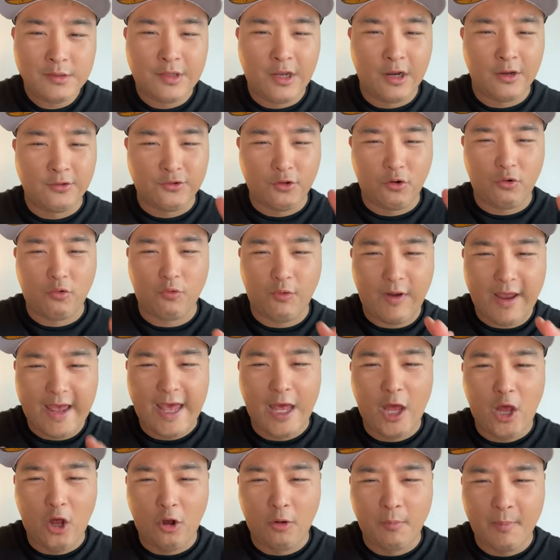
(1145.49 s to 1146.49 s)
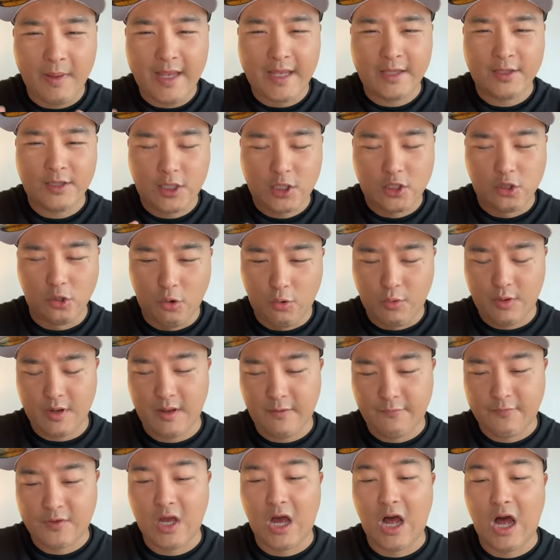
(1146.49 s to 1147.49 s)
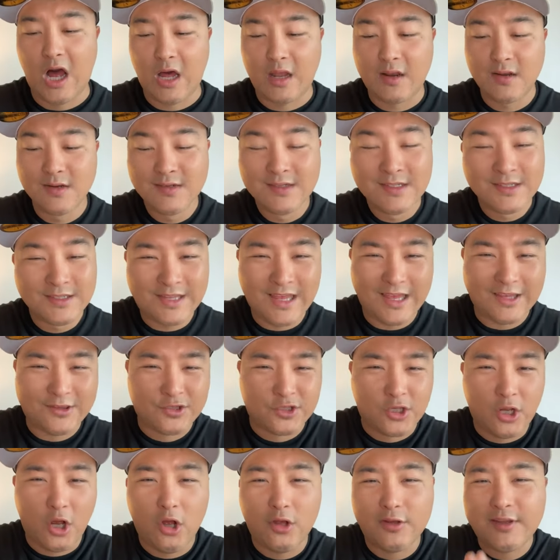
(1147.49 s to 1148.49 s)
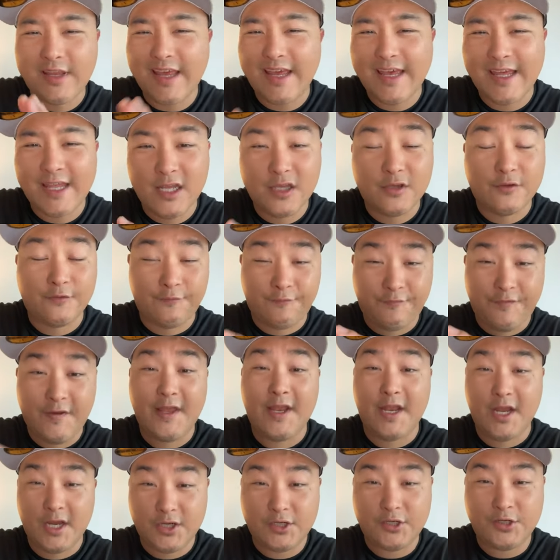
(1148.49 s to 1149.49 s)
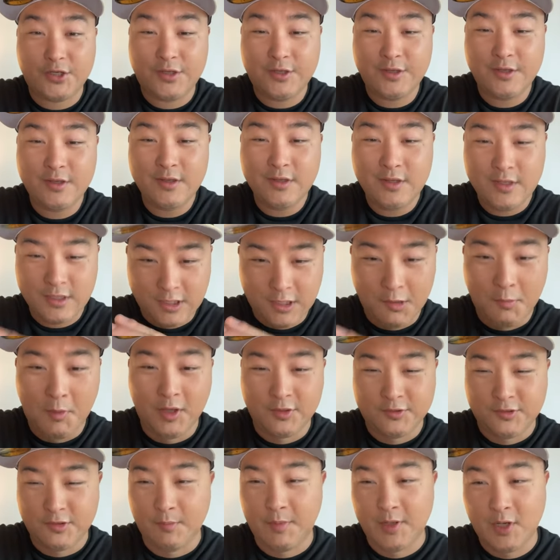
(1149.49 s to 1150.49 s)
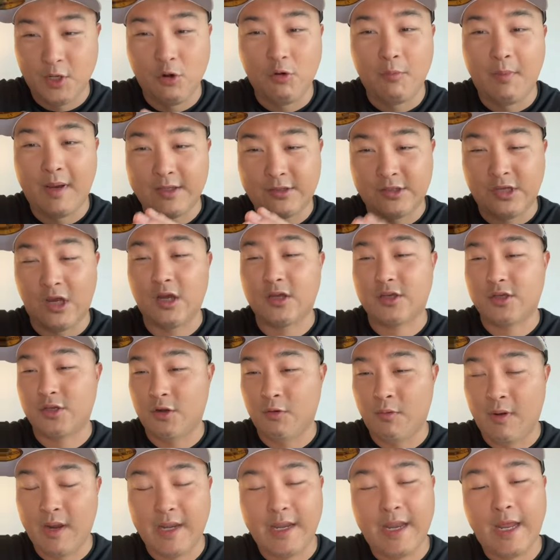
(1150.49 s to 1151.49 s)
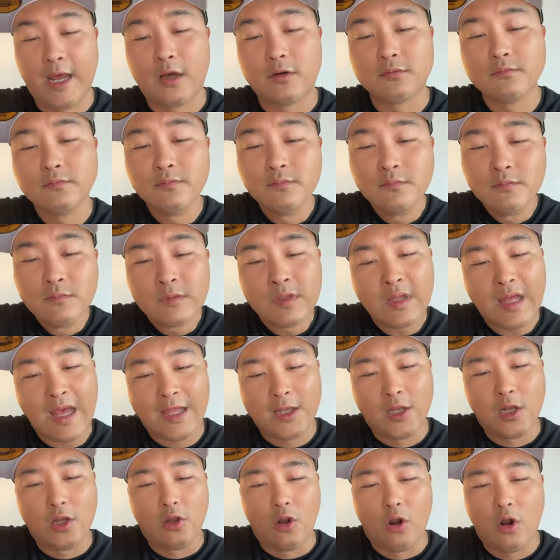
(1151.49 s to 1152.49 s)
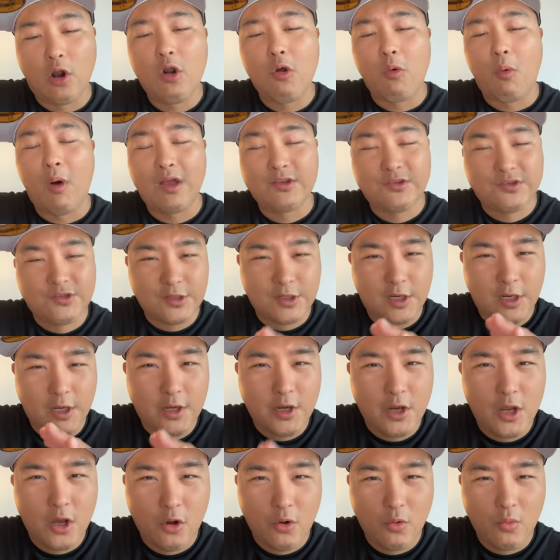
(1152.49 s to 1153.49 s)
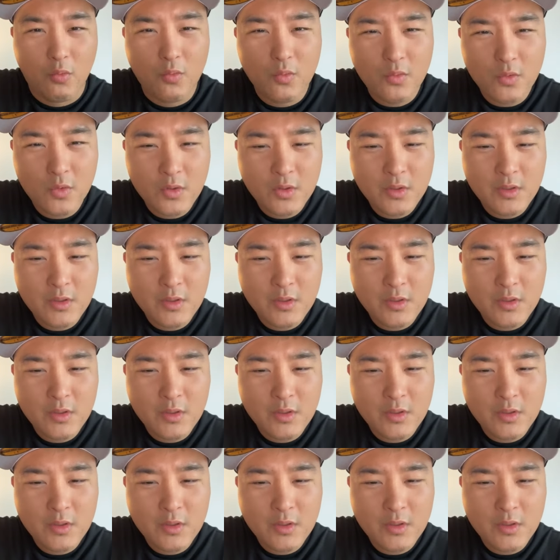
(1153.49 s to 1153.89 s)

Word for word: There's a realm in the glory of God that's called it is finished. Come on, somebody. Who am I talking to right now? And the Lord wants you to know